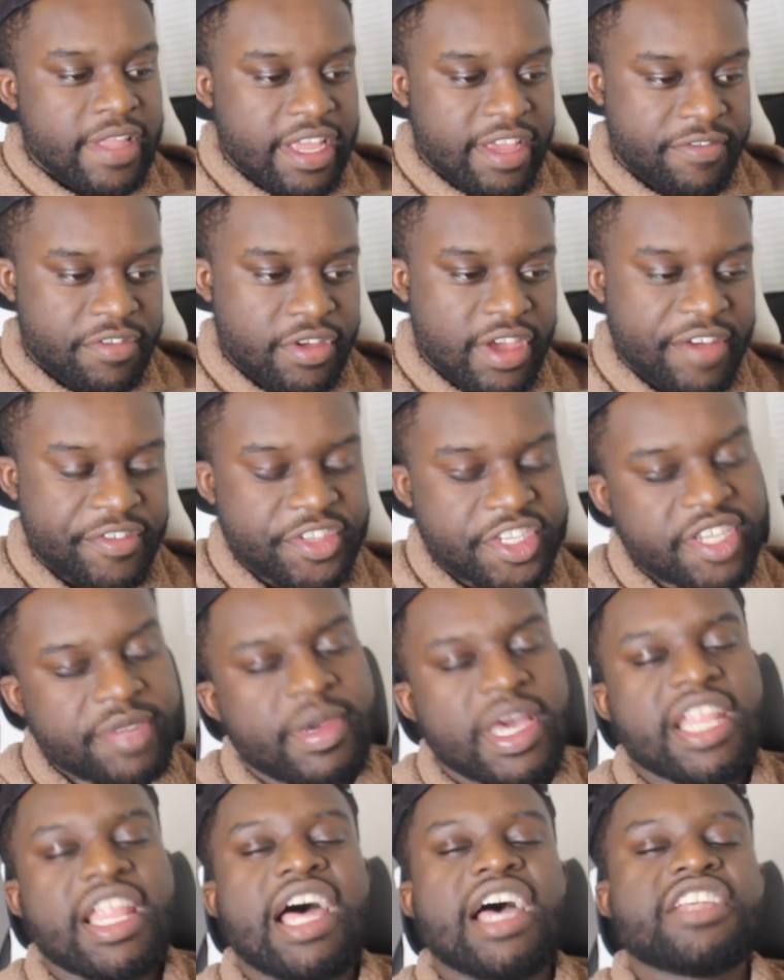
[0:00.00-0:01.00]
If you haven't seen
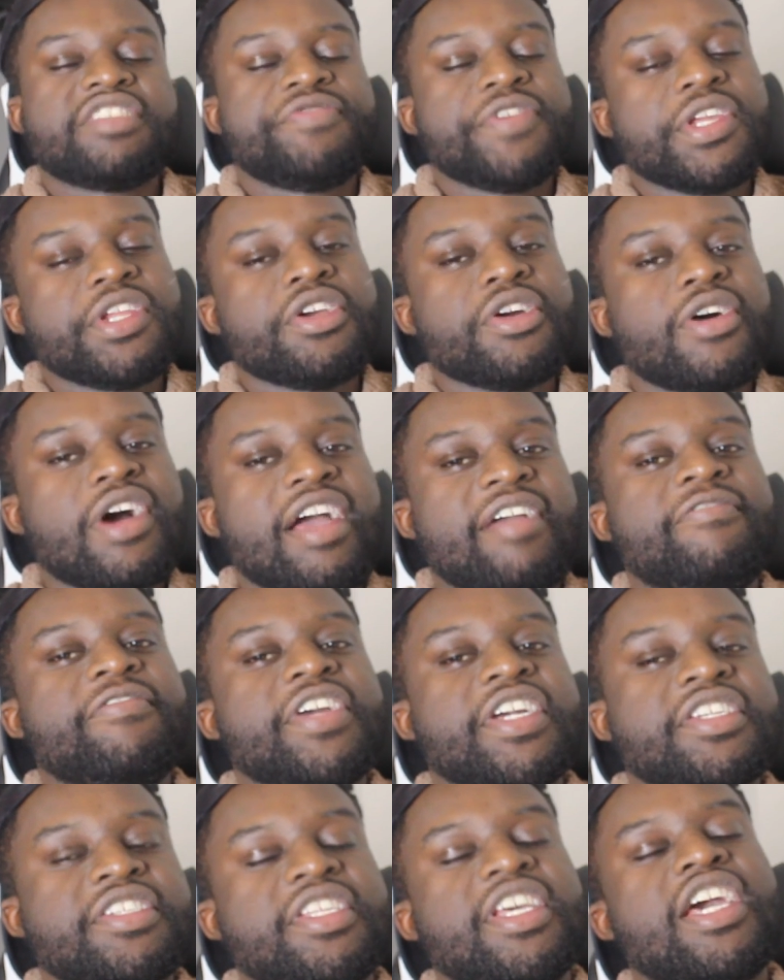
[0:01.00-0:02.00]
my last video, I
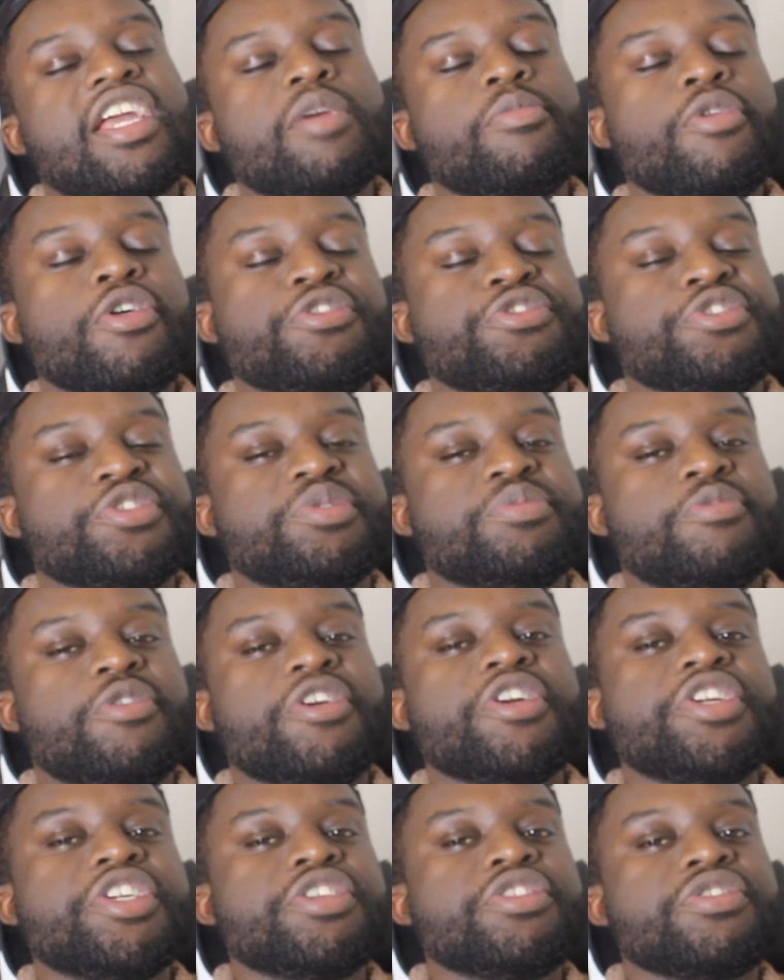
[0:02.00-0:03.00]
fixed Tana Mongeau's
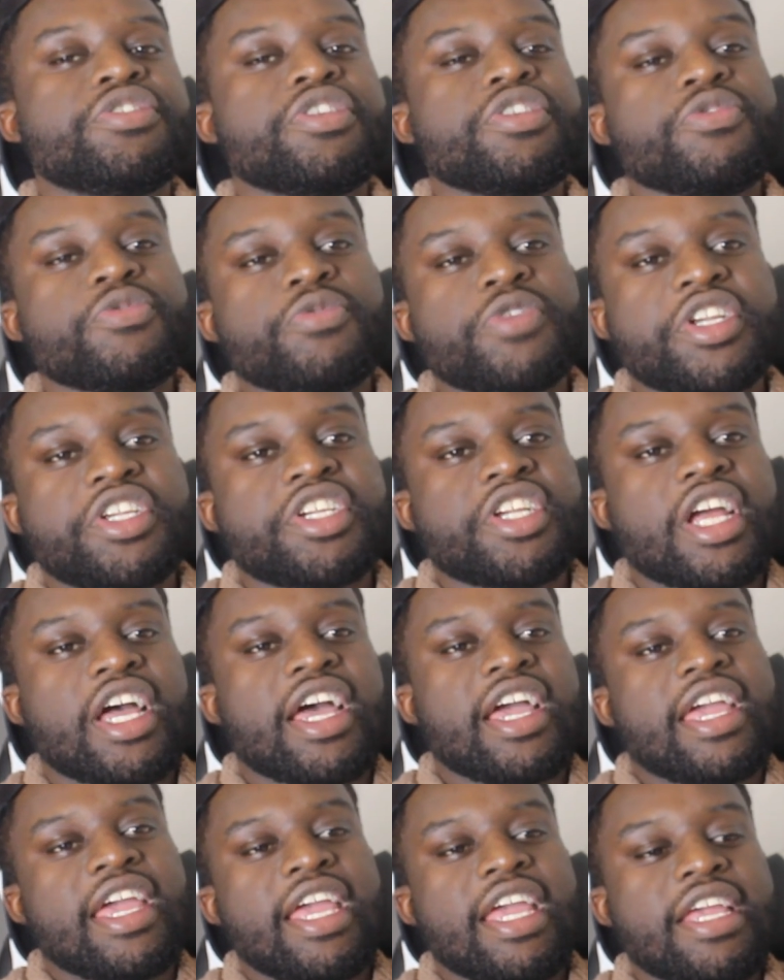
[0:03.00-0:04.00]
merch, which
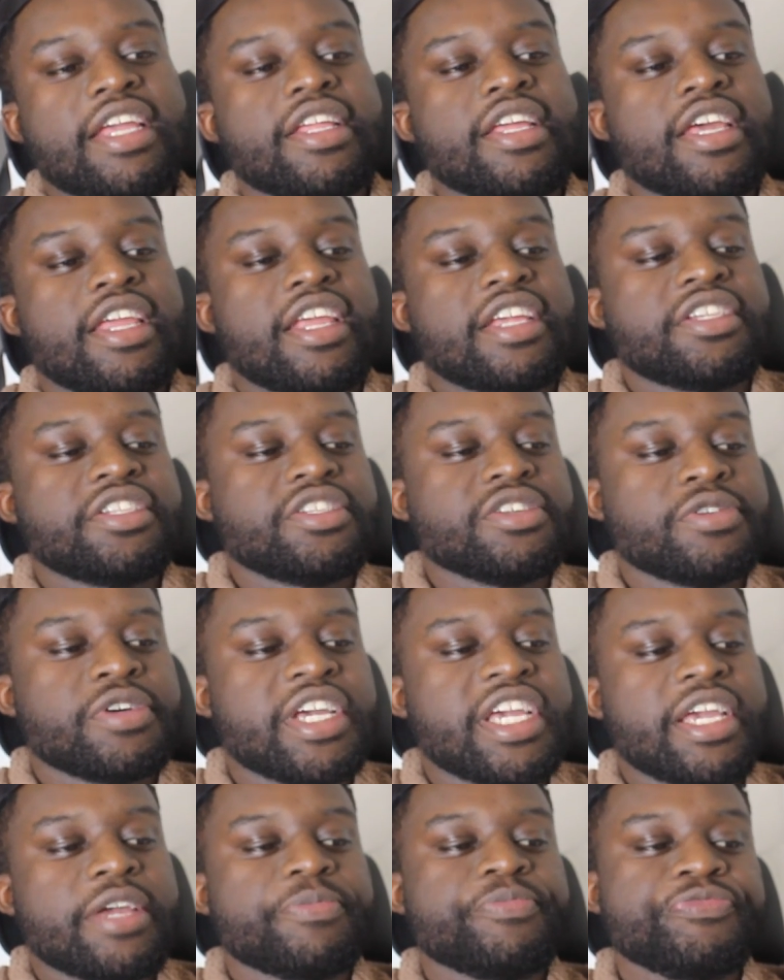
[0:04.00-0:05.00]
I hate and I still
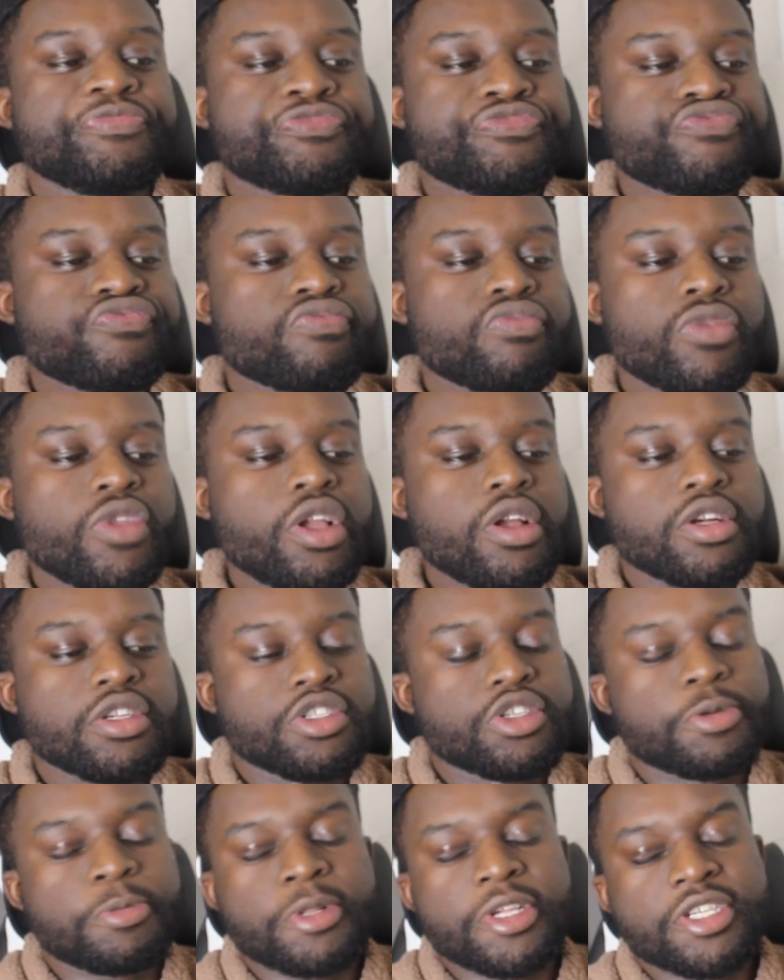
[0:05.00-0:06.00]
hate.
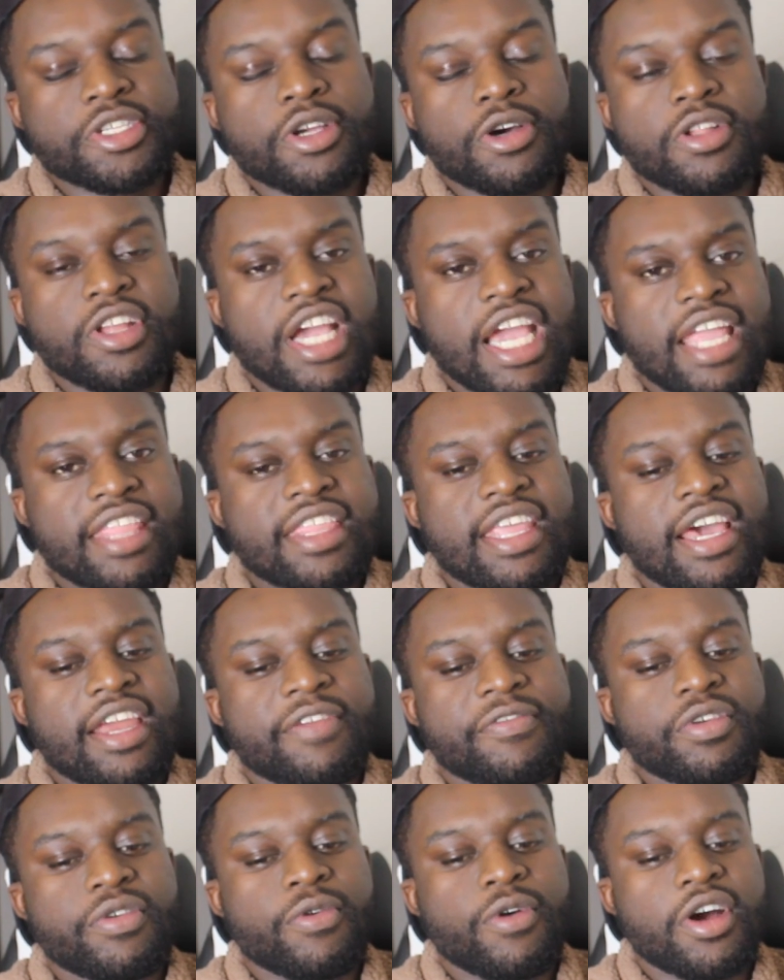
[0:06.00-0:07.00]
So please go look at that
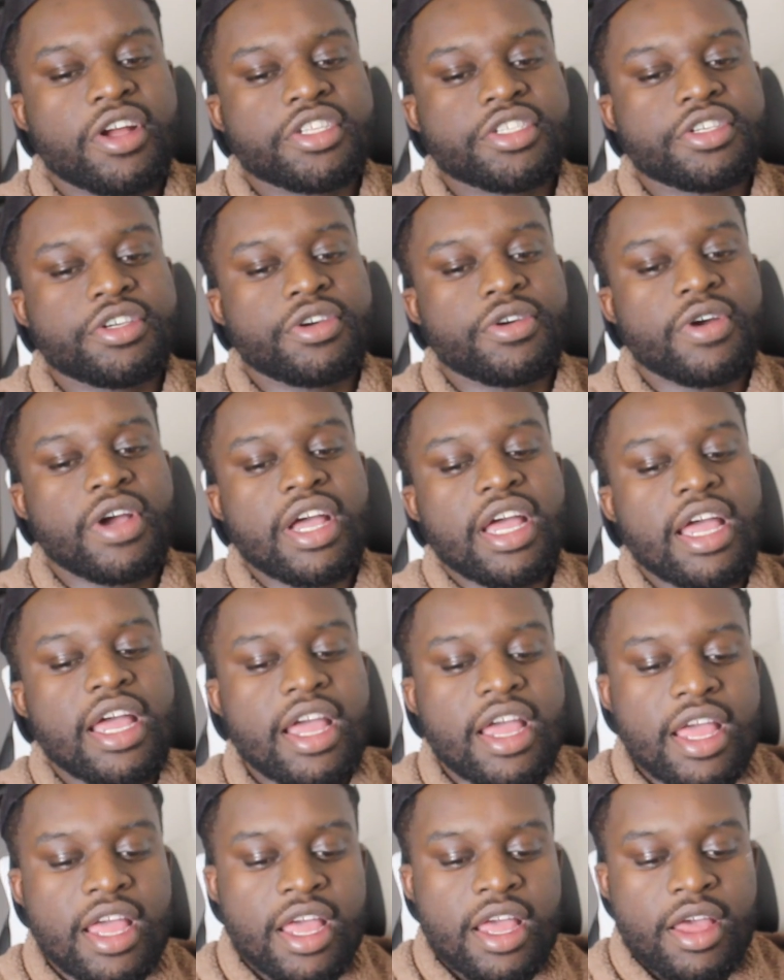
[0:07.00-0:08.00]
if you want to.
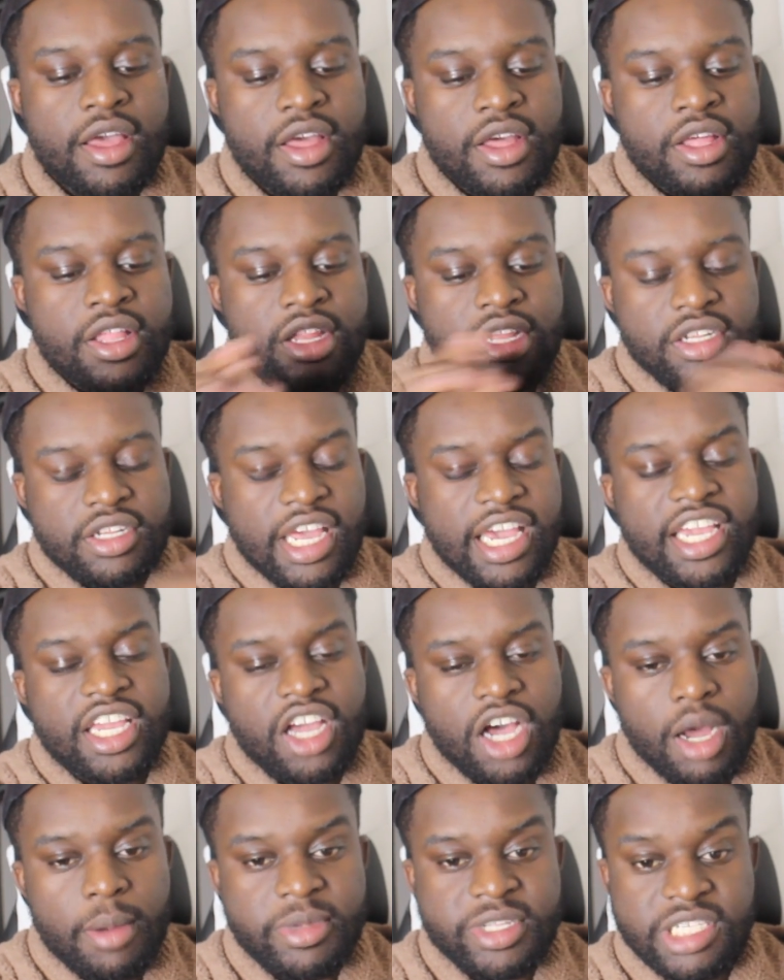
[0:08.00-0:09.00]
Like,
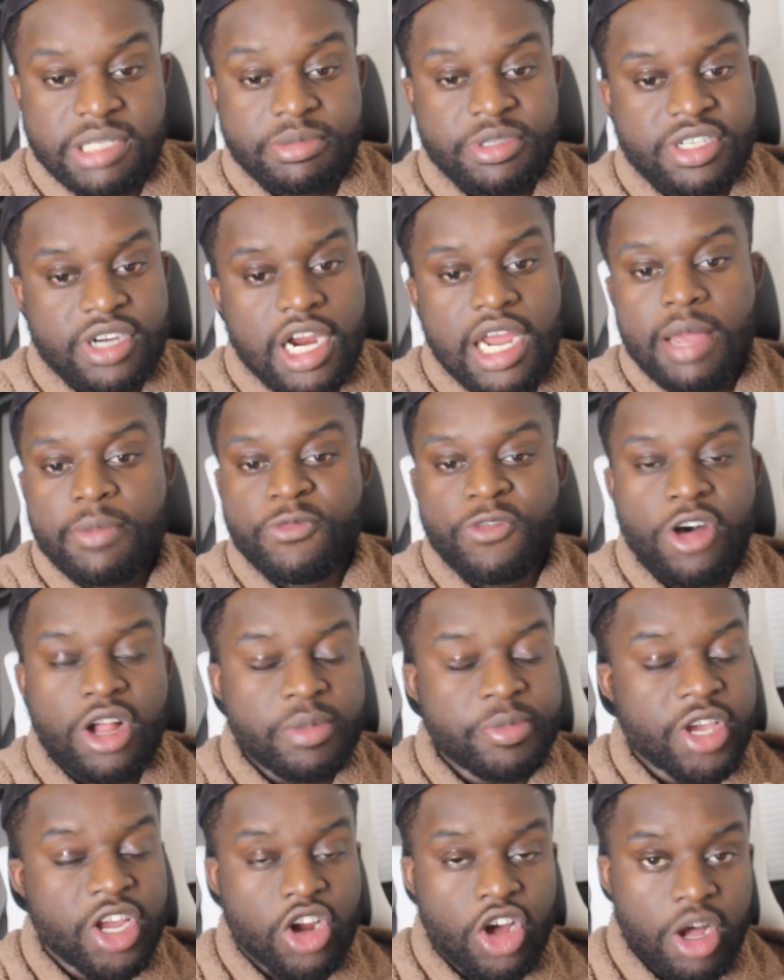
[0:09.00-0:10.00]
comment, subscribe,
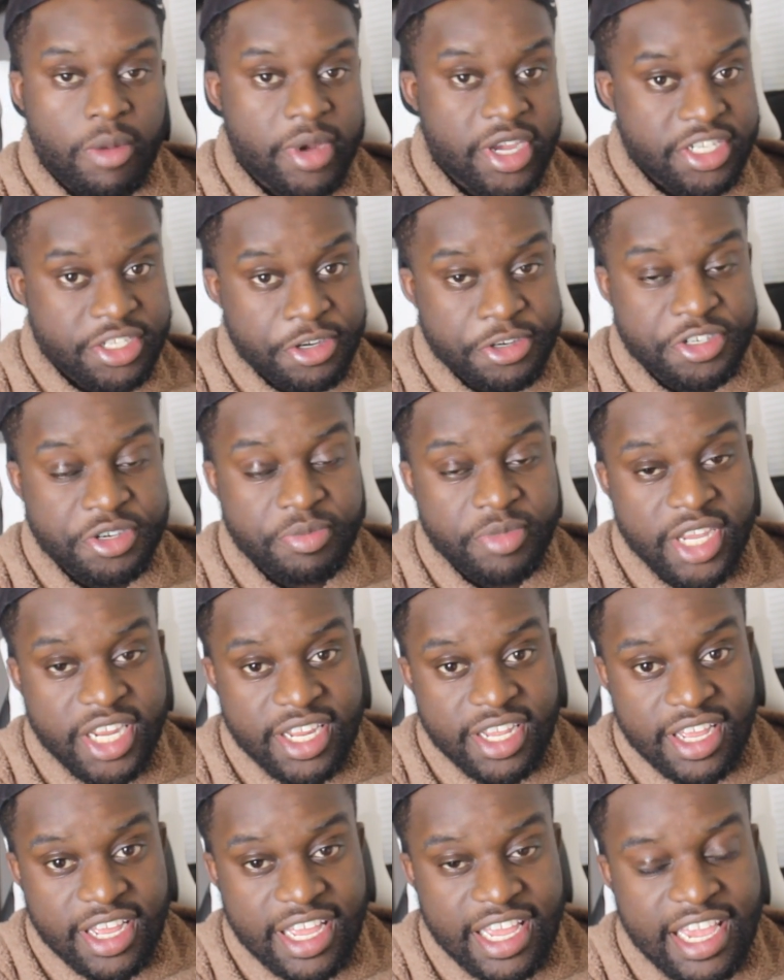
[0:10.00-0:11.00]
follow me on all my social
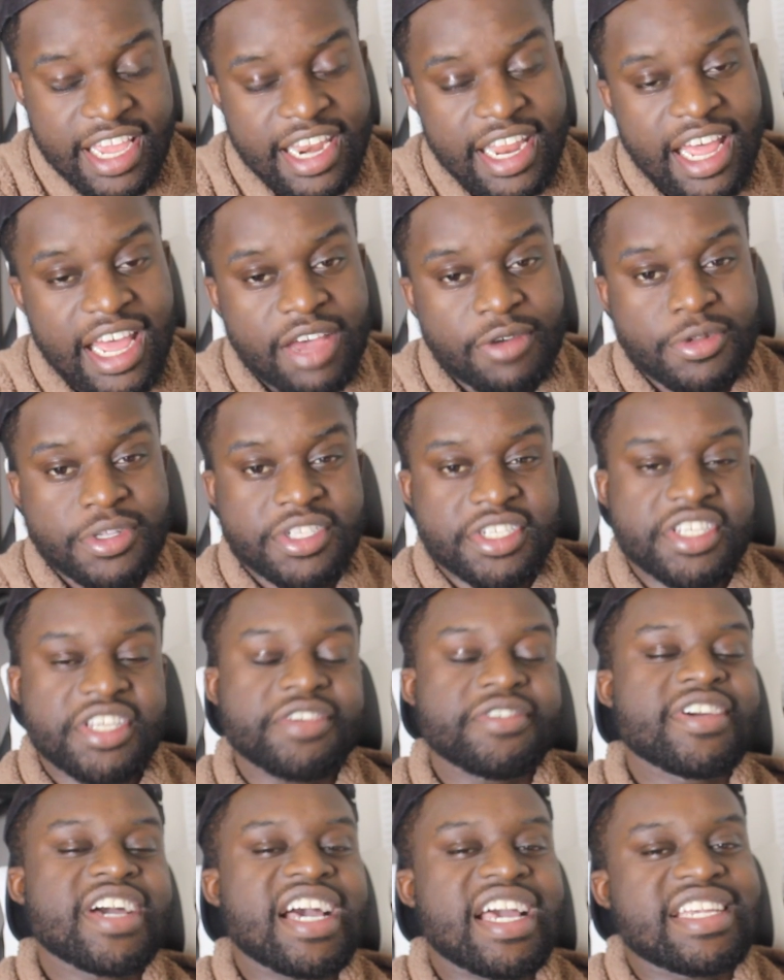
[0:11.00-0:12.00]
media, and I will see
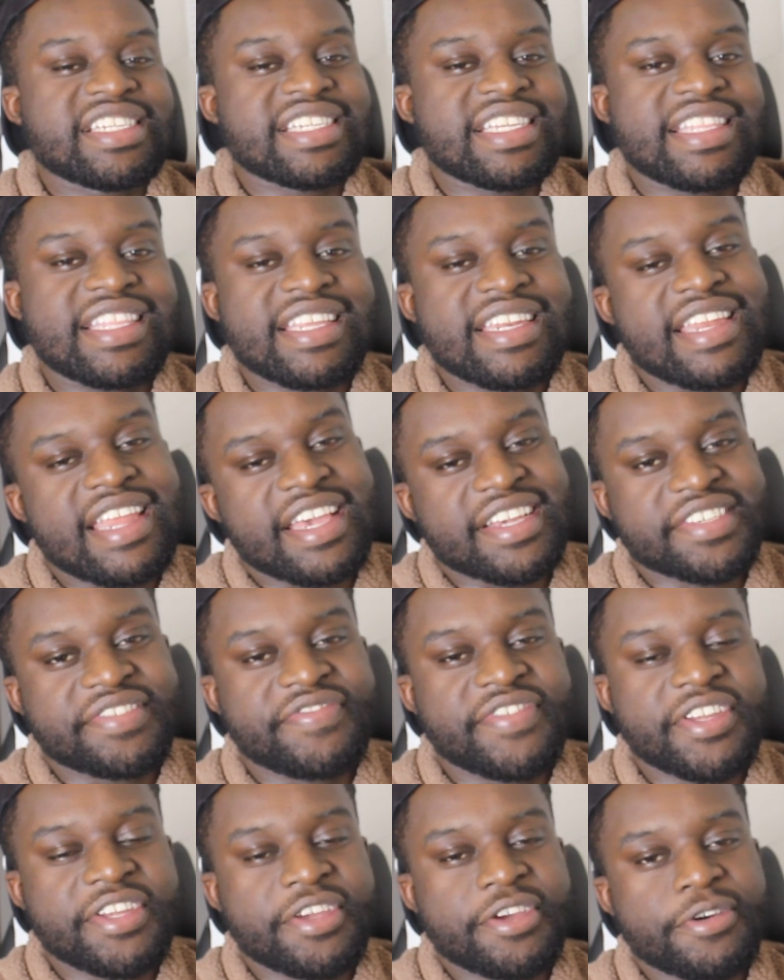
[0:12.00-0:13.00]
you guys in the next
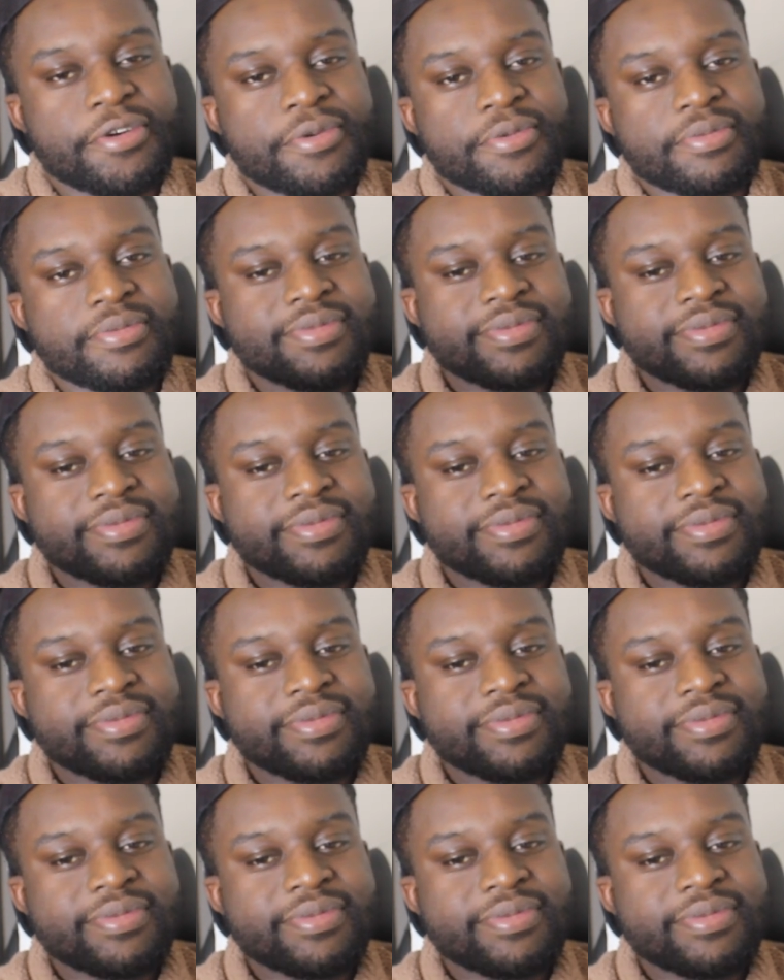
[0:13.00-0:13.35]
video.